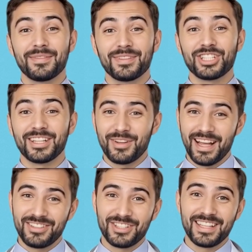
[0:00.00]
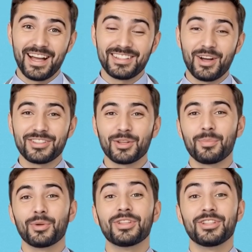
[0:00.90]
Gentle exercise also
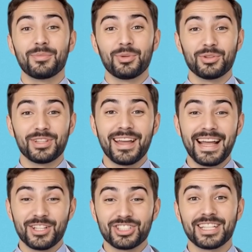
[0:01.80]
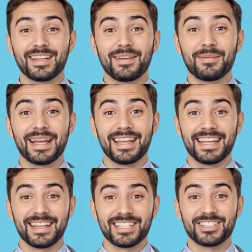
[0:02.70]
boosts mood and energy, making
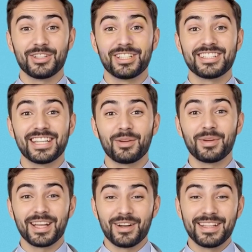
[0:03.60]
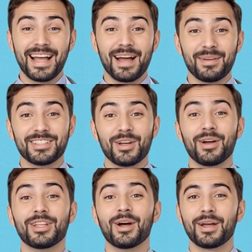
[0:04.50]
it easier to stick with healthy habits
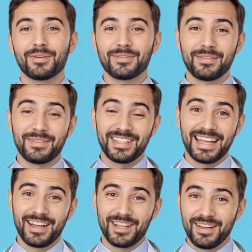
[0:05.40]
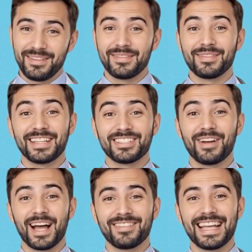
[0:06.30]
long term. Together, these
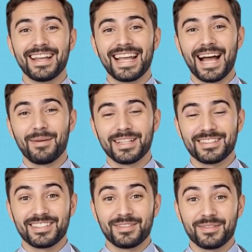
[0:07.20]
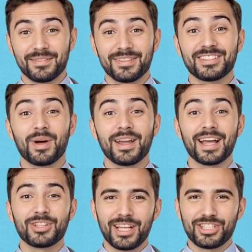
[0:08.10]
5 daily habits, smart
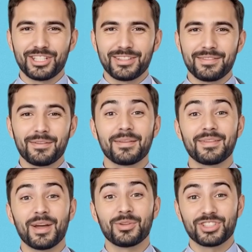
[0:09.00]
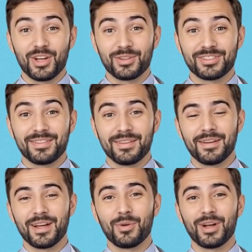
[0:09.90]
hydration, low salt,
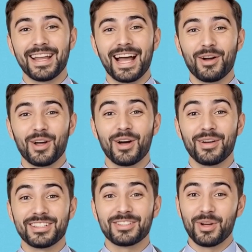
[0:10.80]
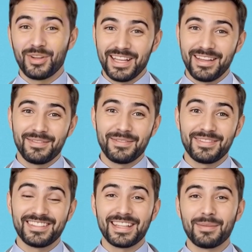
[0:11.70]
avoiding alcohol and smoking,
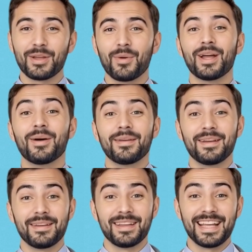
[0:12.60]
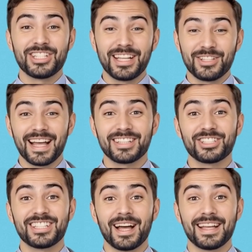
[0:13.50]
sleeping well, and gentle
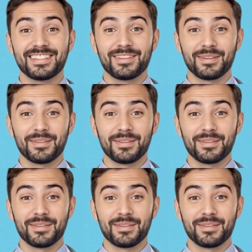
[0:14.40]
exercise,